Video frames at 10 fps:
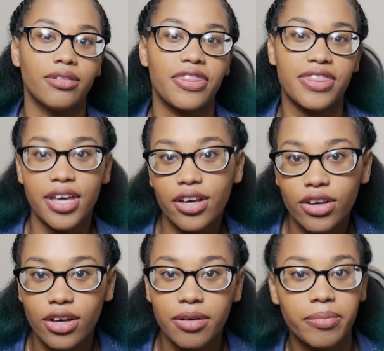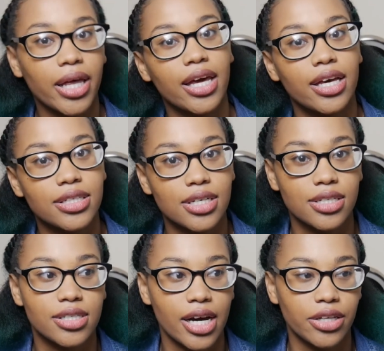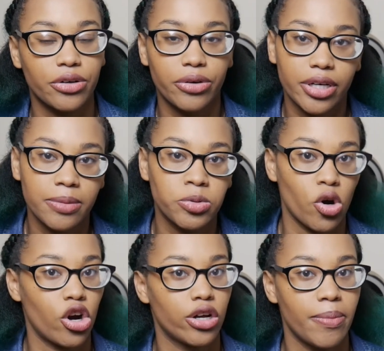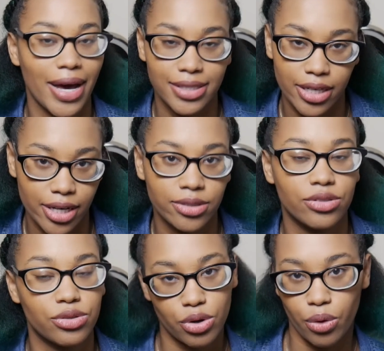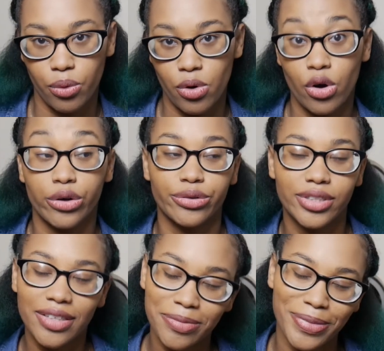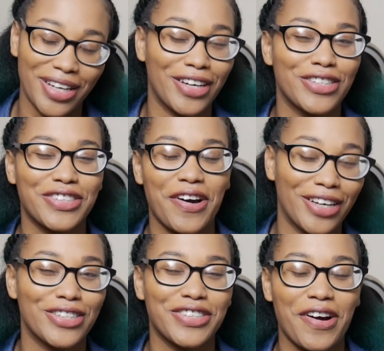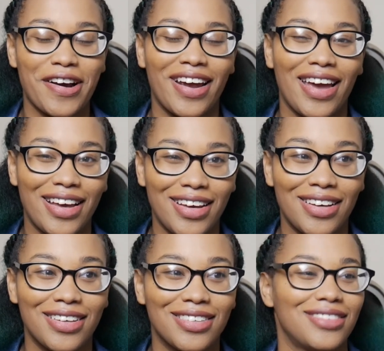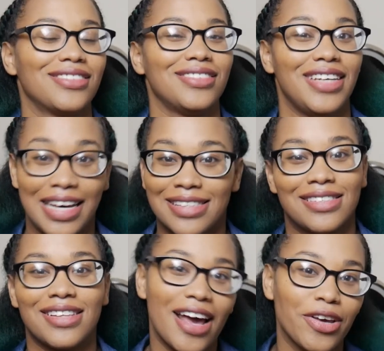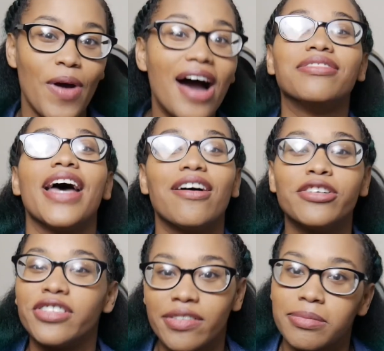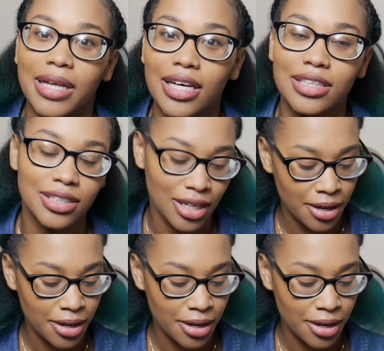thick blankets inside the cribs or the bassinets. So receiving blankets are a yes. Like, you have to have receiving blankets.